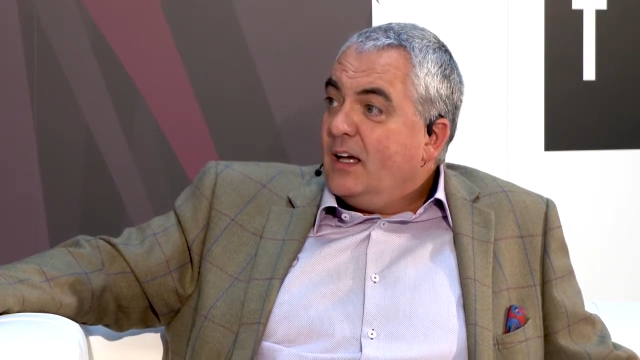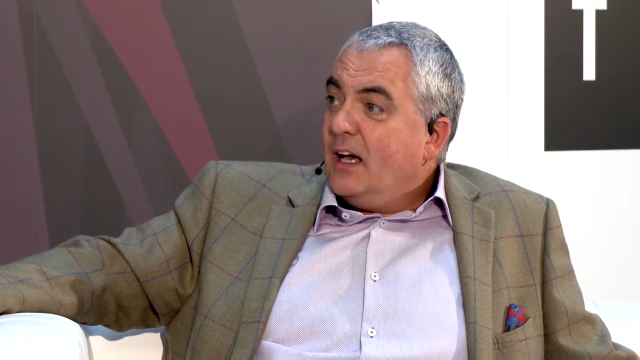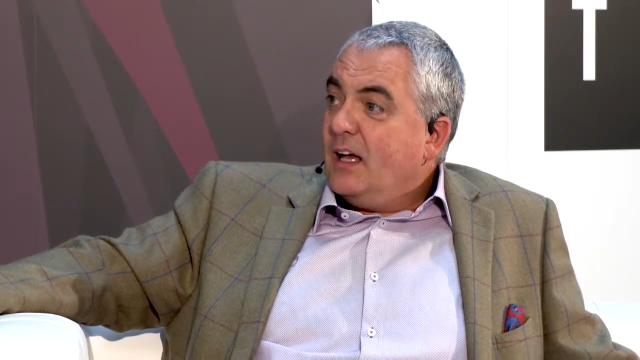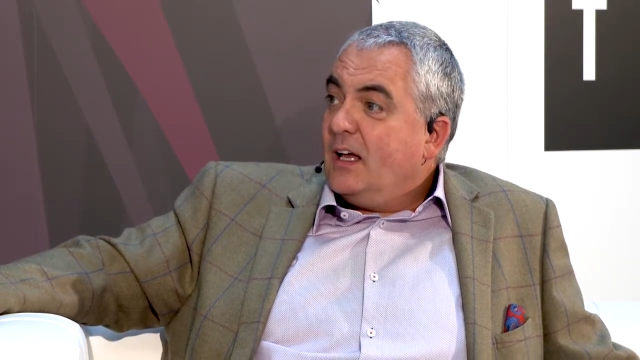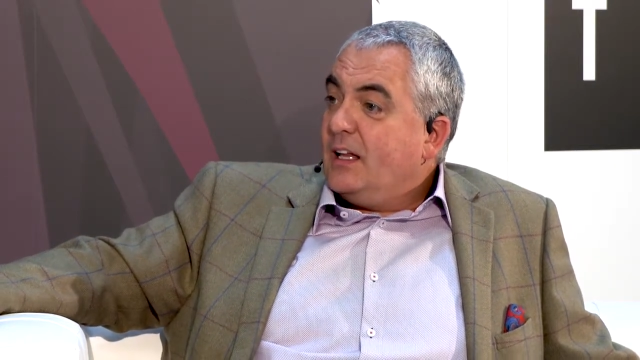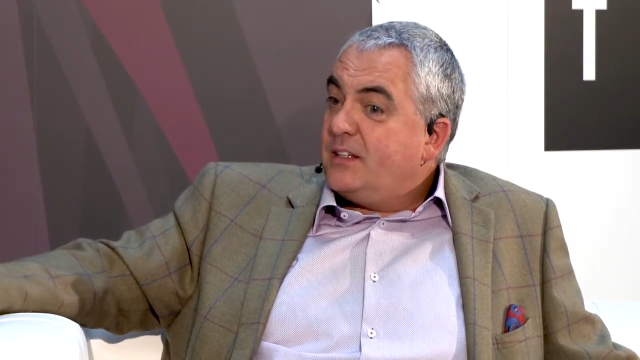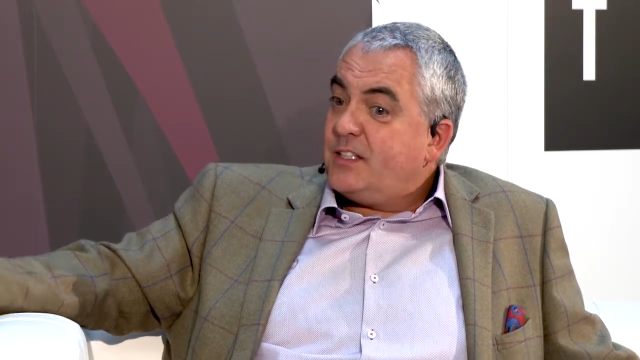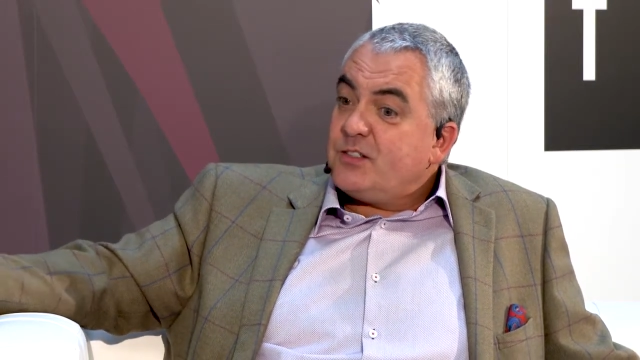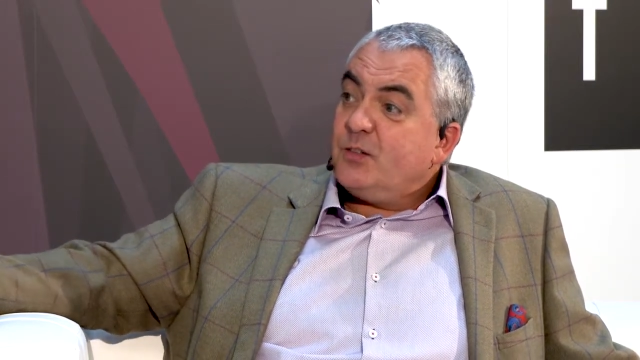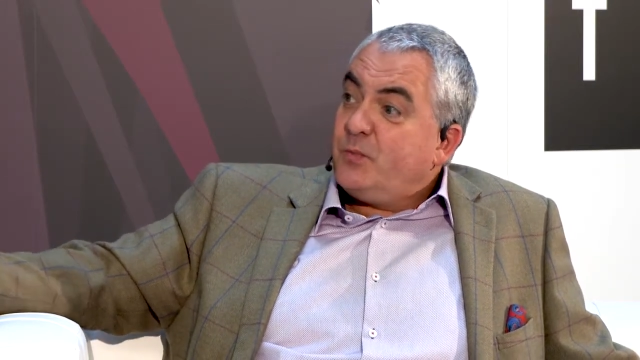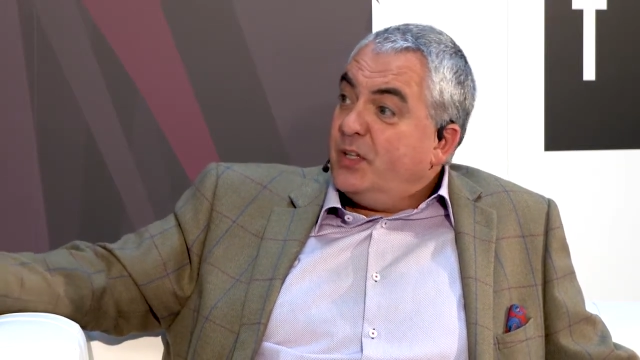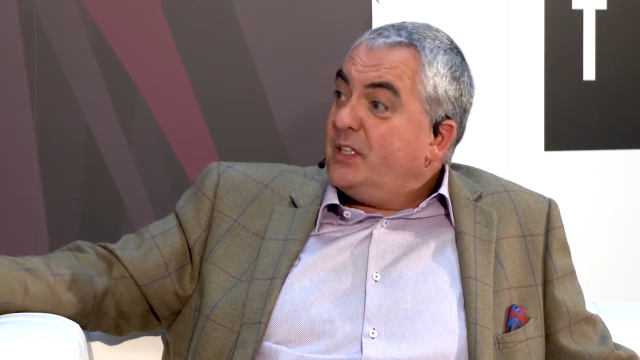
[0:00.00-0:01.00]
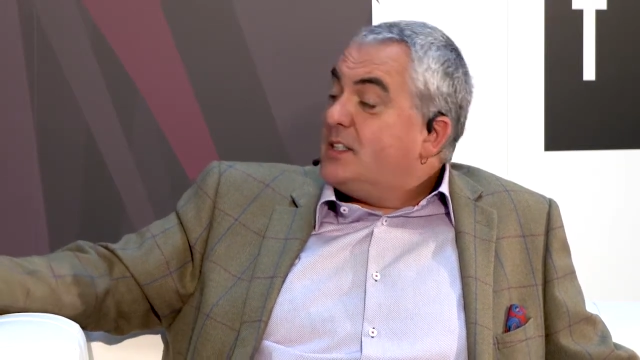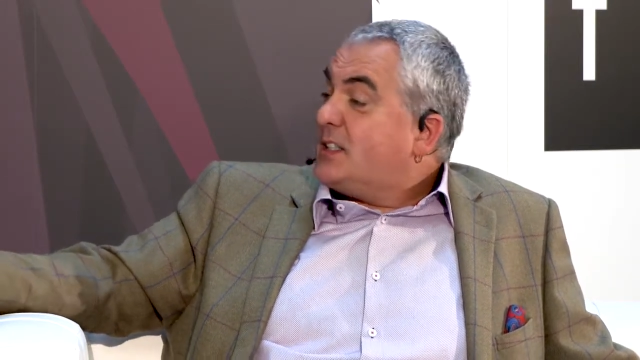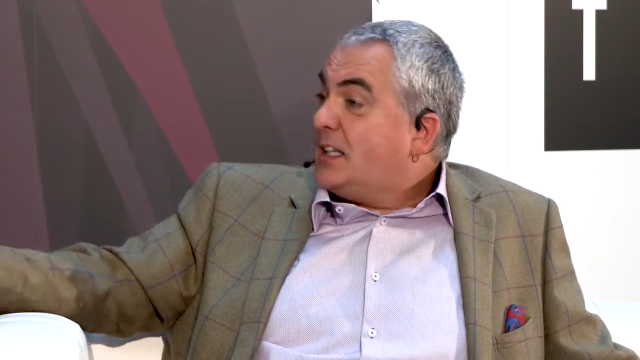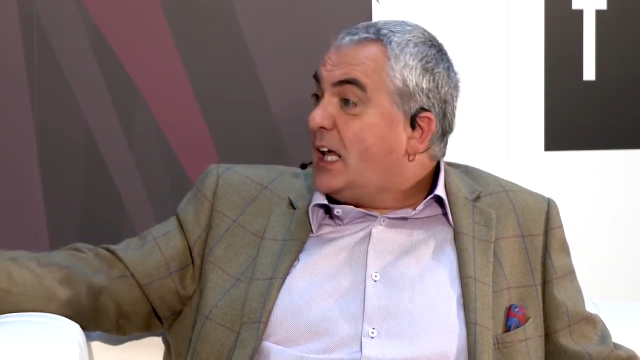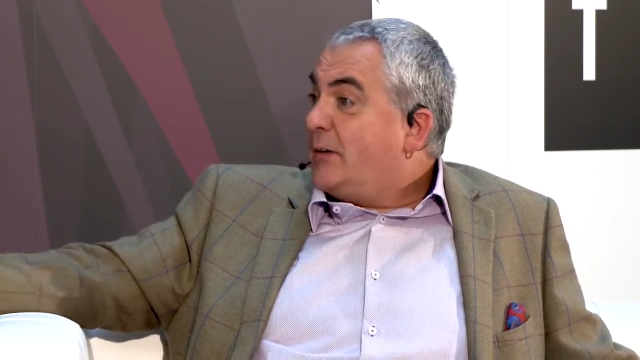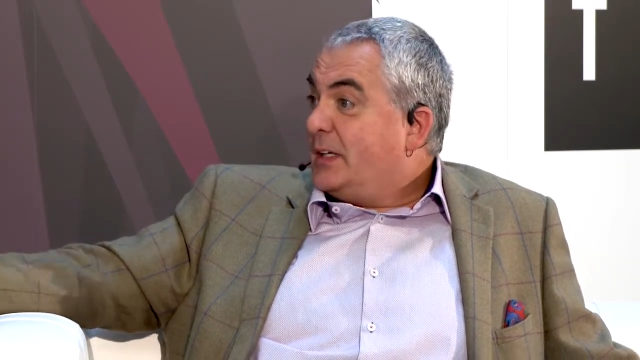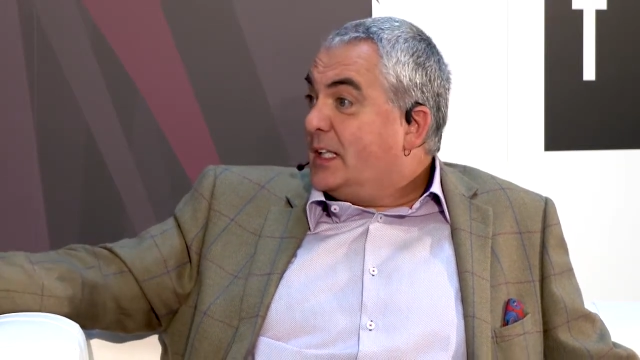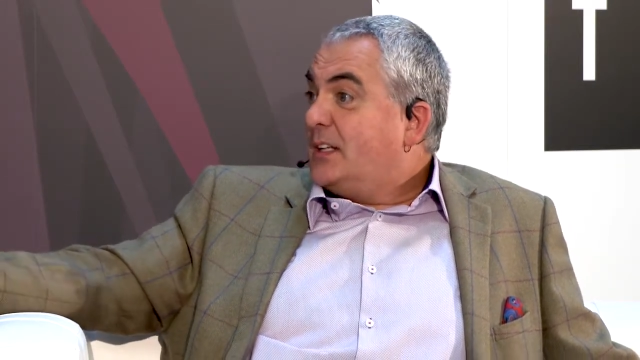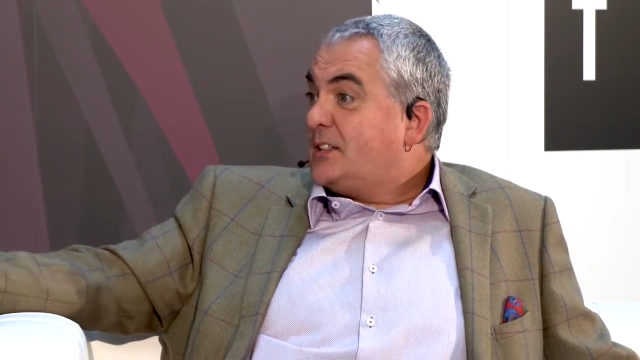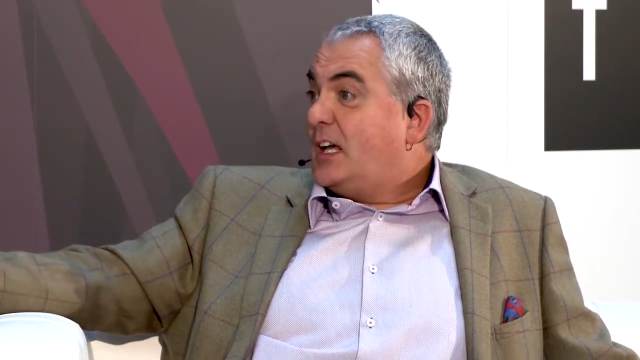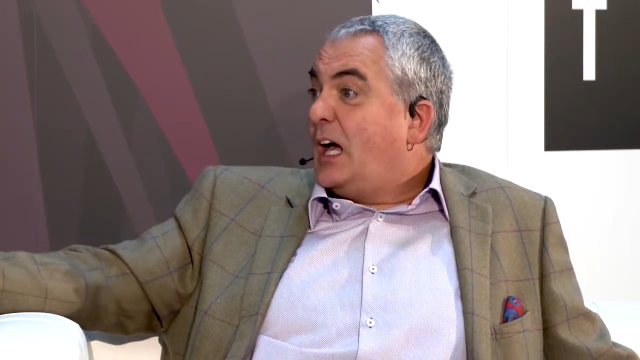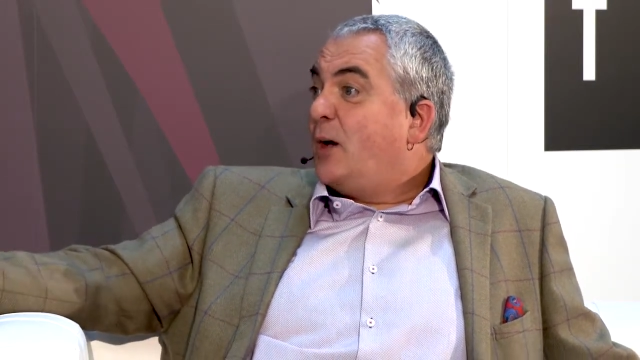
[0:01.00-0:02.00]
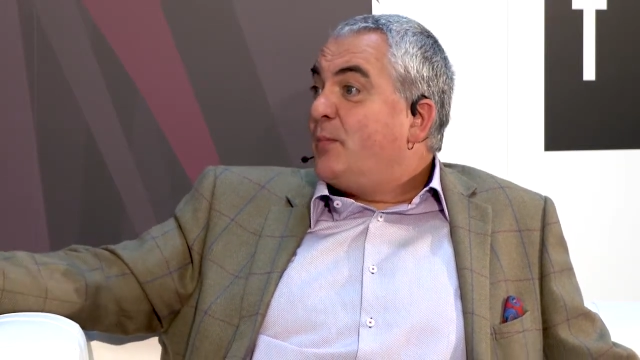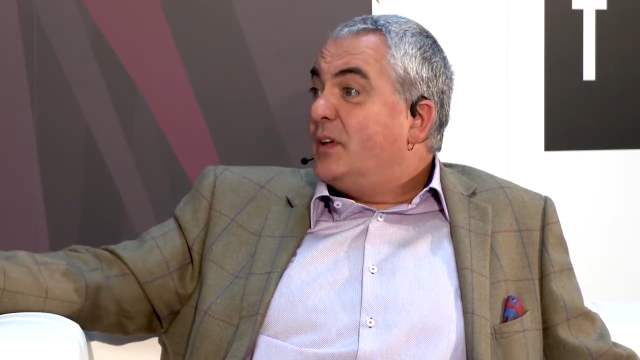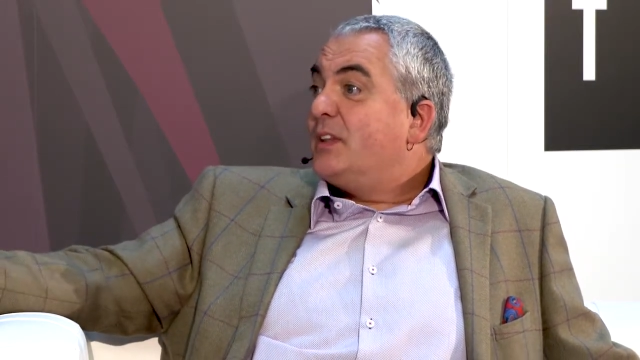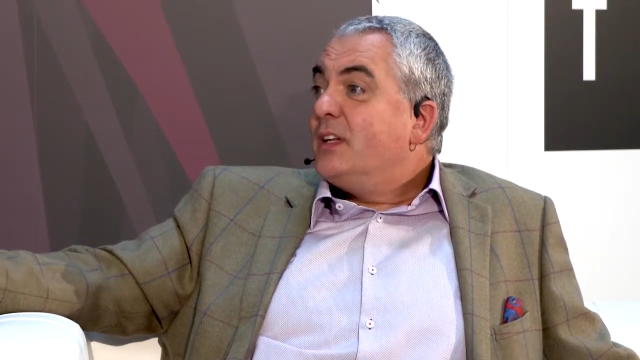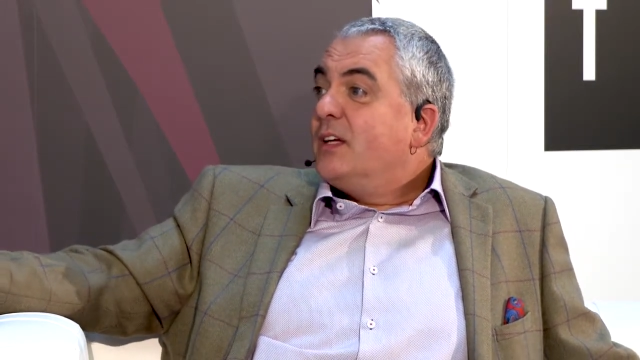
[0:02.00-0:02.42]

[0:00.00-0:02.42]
and digital print is allowing that to happen.